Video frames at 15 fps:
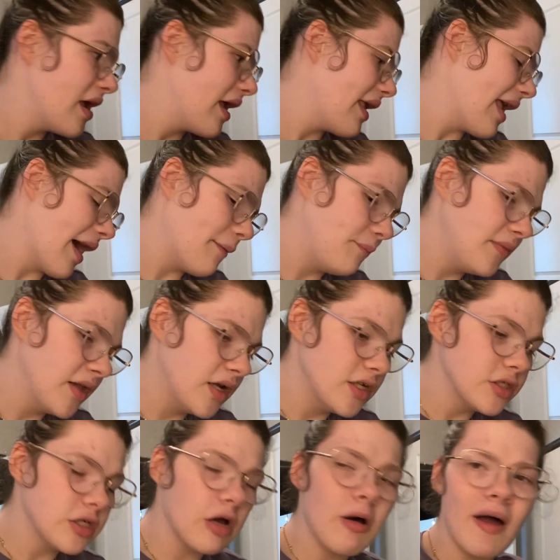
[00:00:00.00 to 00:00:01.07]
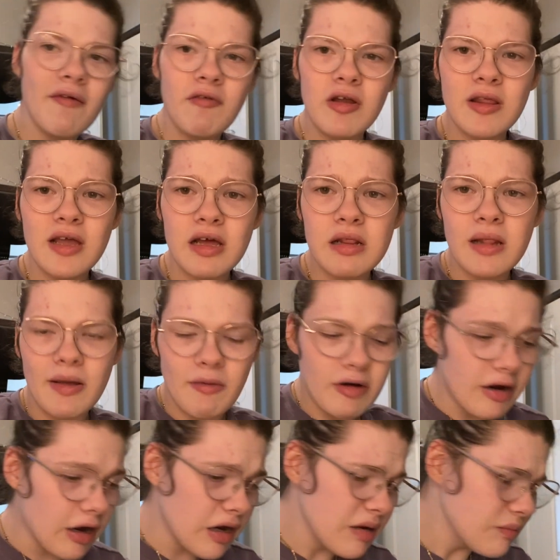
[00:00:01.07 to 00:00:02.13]
Yeah. So I finally got a
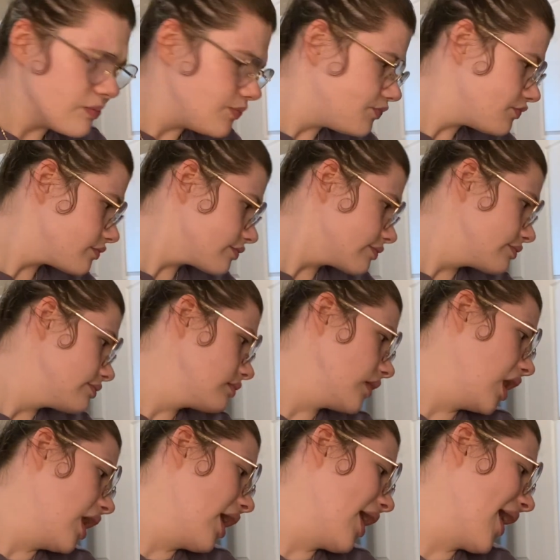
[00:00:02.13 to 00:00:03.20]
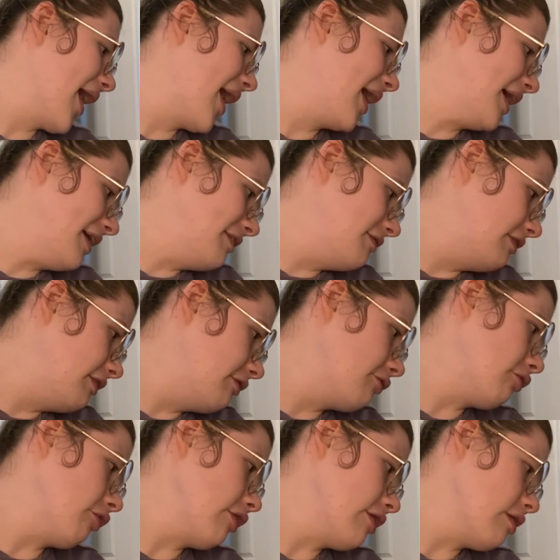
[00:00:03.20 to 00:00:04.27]
library card. I have
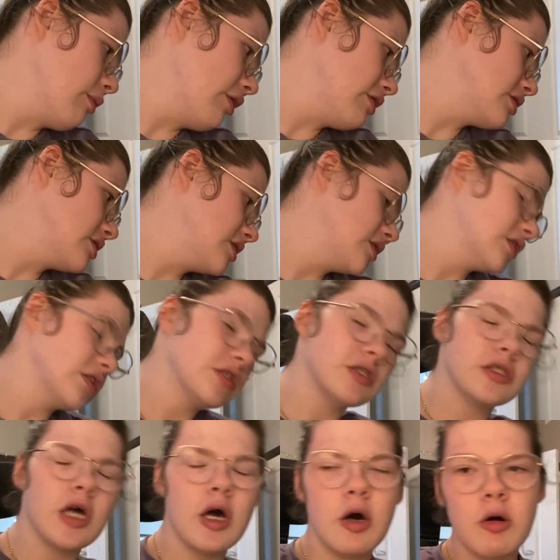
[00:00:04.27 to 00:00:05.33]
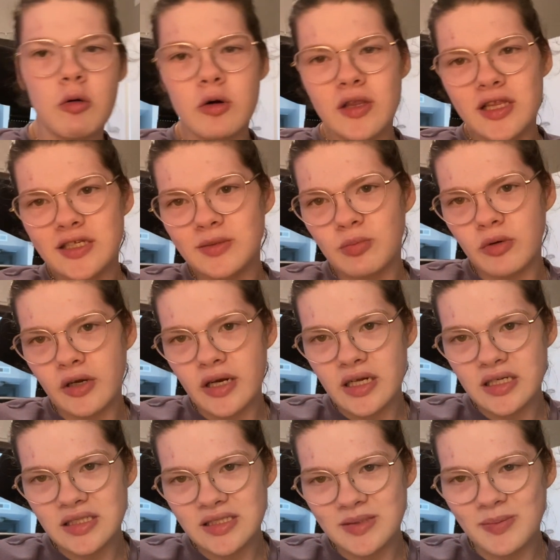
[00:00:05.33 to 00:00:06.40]
4 of the books. So this
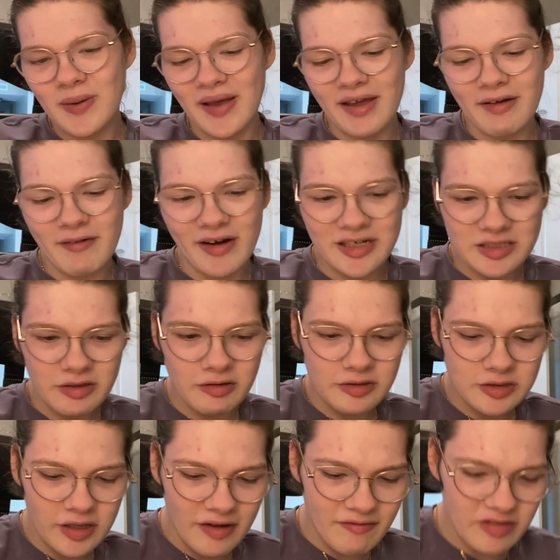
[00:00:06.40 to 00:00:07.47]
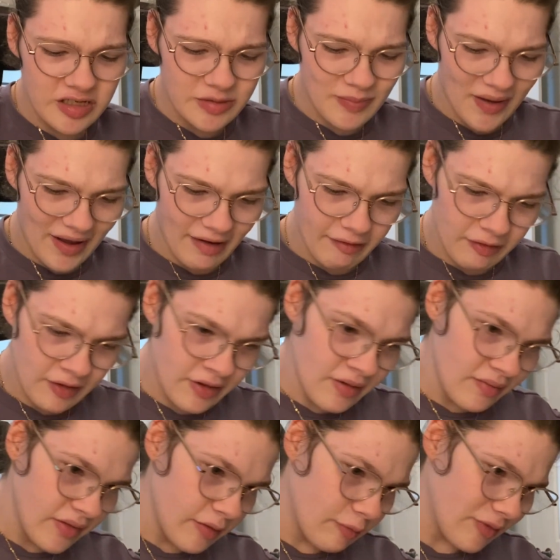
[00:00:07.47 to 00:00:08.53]
brings my grand total. So I have this pile,
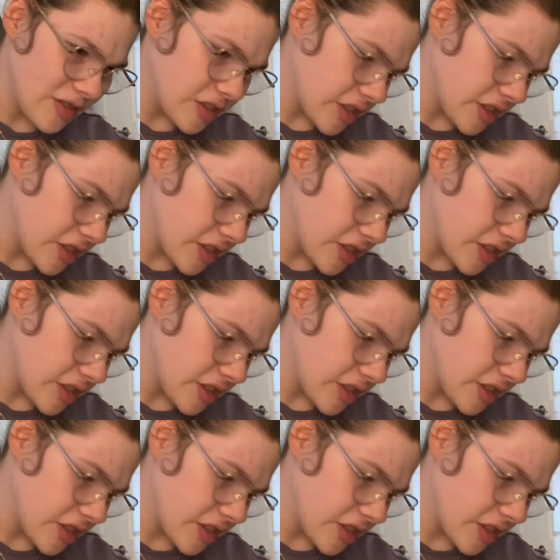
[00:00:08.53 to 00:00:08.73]
which